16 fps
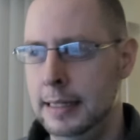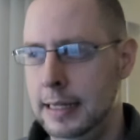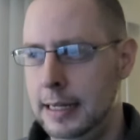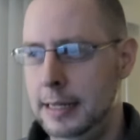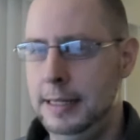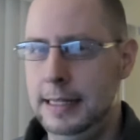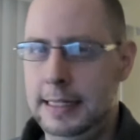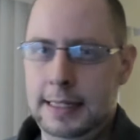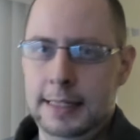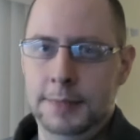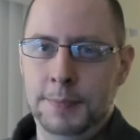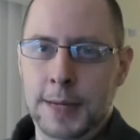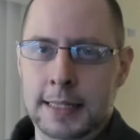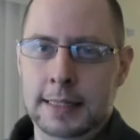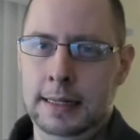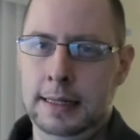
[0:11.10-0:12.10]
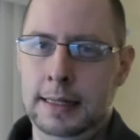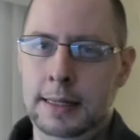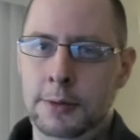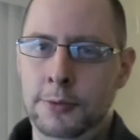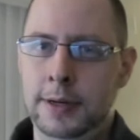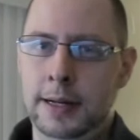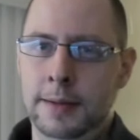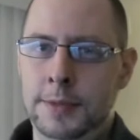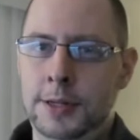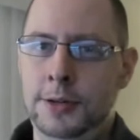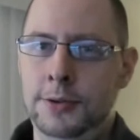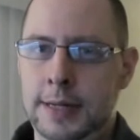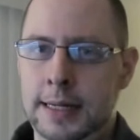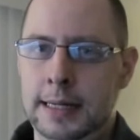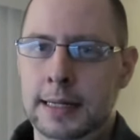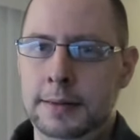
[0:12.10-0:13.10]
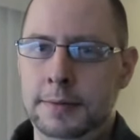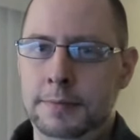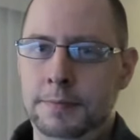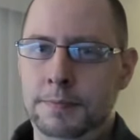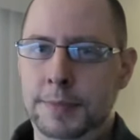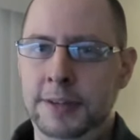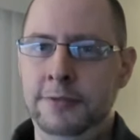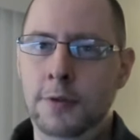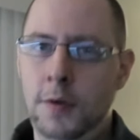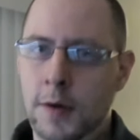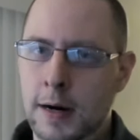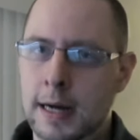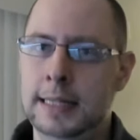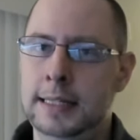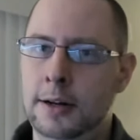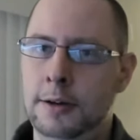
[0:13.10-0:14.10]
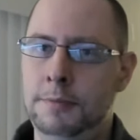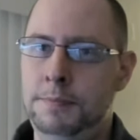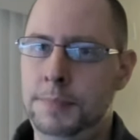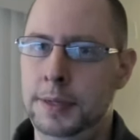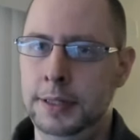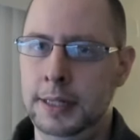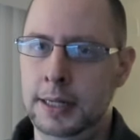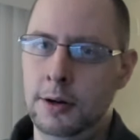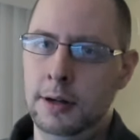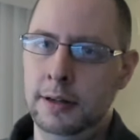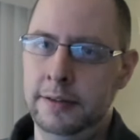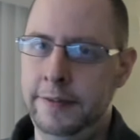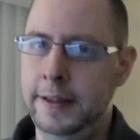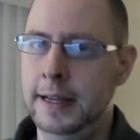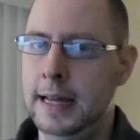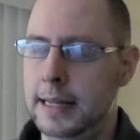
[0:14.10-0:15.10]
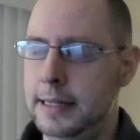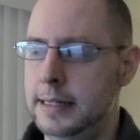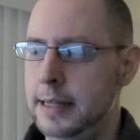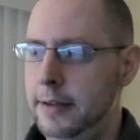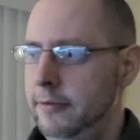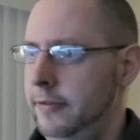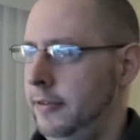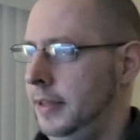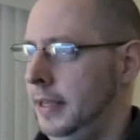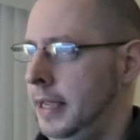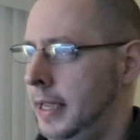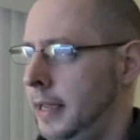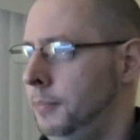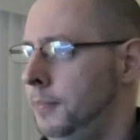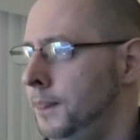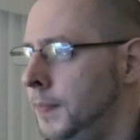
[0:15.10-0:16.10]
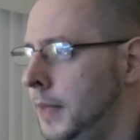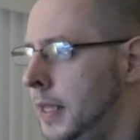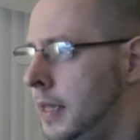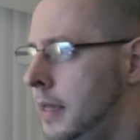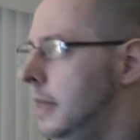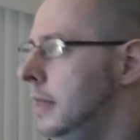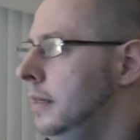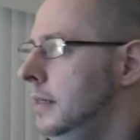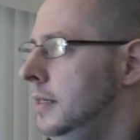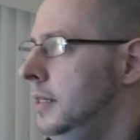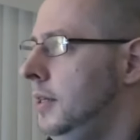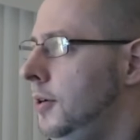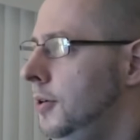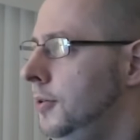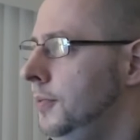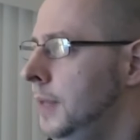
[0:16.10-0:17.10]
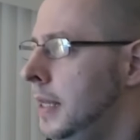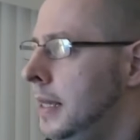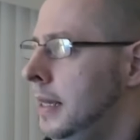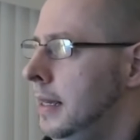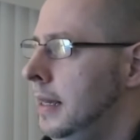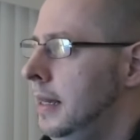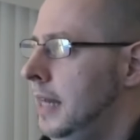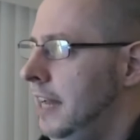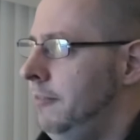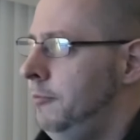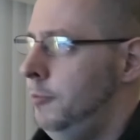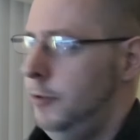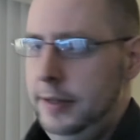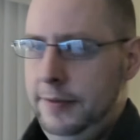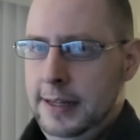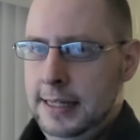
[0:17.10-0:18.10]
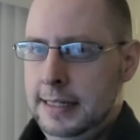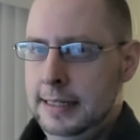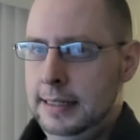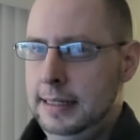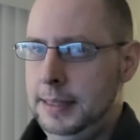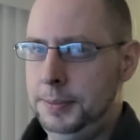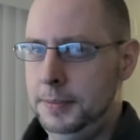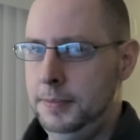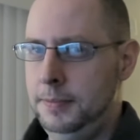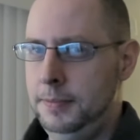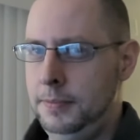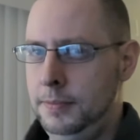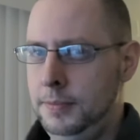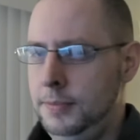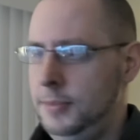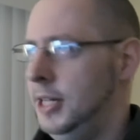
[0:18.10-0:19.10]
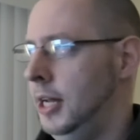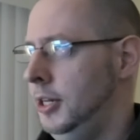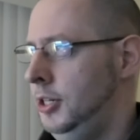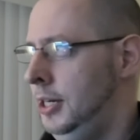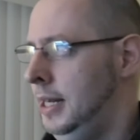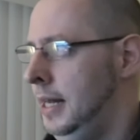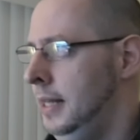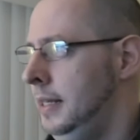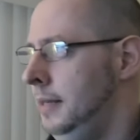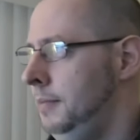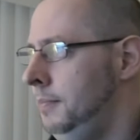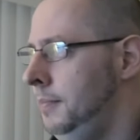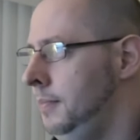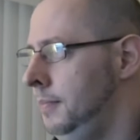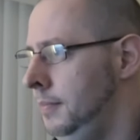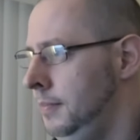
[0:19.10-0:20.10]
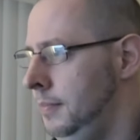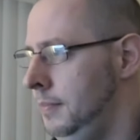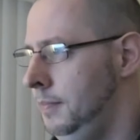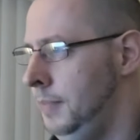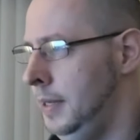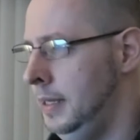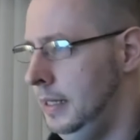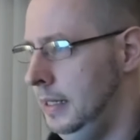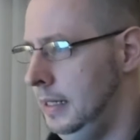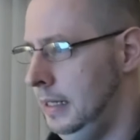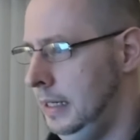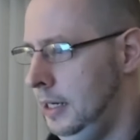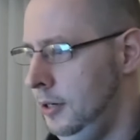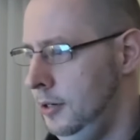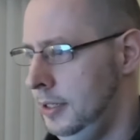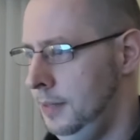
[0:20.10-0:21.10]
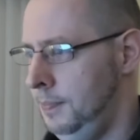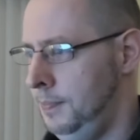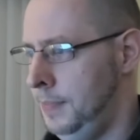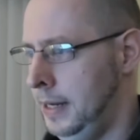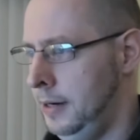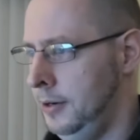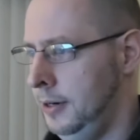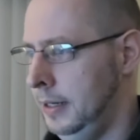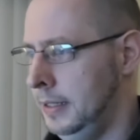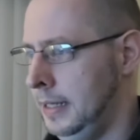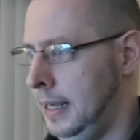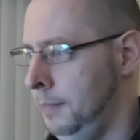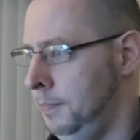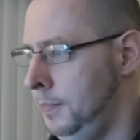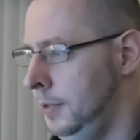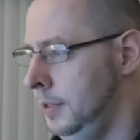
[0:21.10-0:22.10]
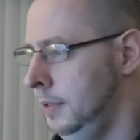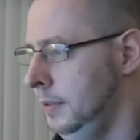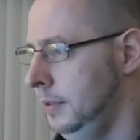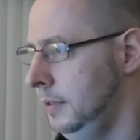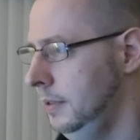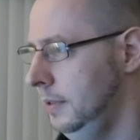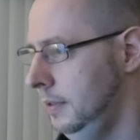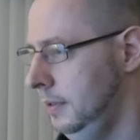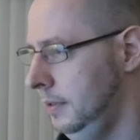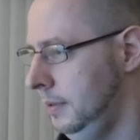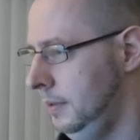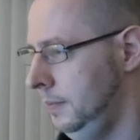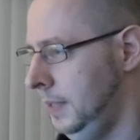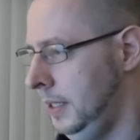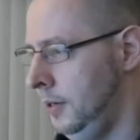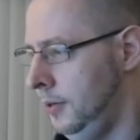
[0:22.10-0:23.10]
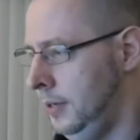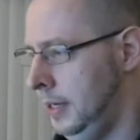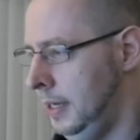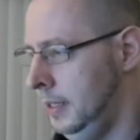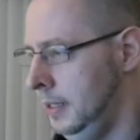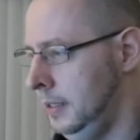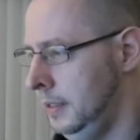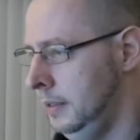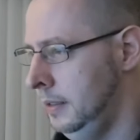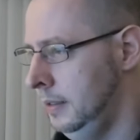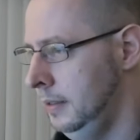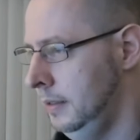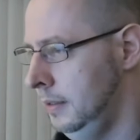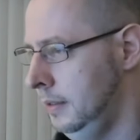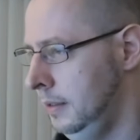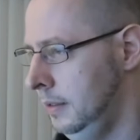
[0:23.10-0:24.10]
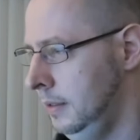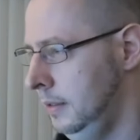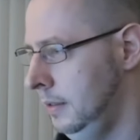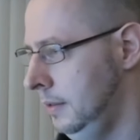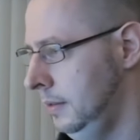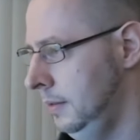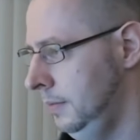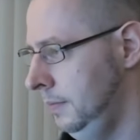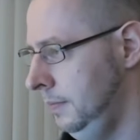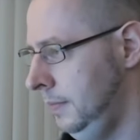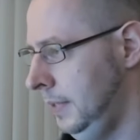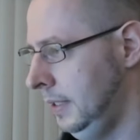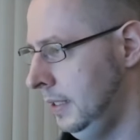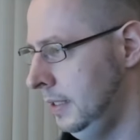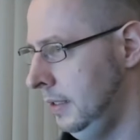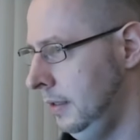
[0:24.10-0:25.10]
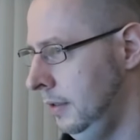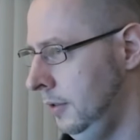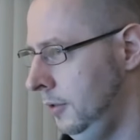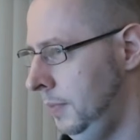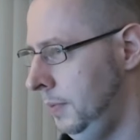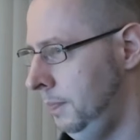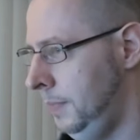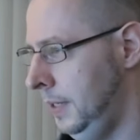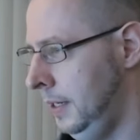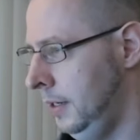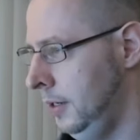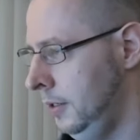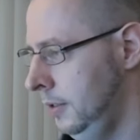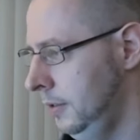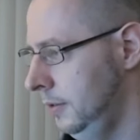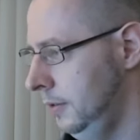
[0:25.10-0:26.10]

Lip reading: And this is basically what I'm doing before I start building all of the content for the game. So I've previously touched on it, but here's a better example. Let me go ahead and make this a little bit bigger.